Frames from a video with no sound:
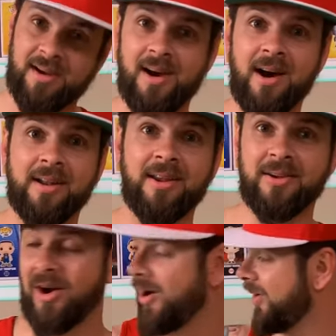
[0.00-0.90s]
On he
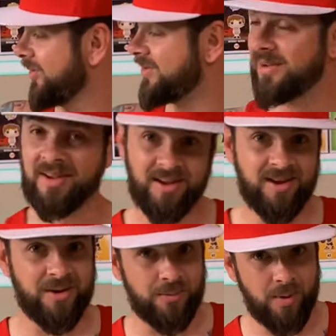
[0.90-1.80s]
goes.
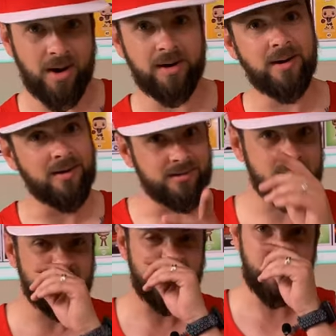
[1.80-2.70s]
Right here, just in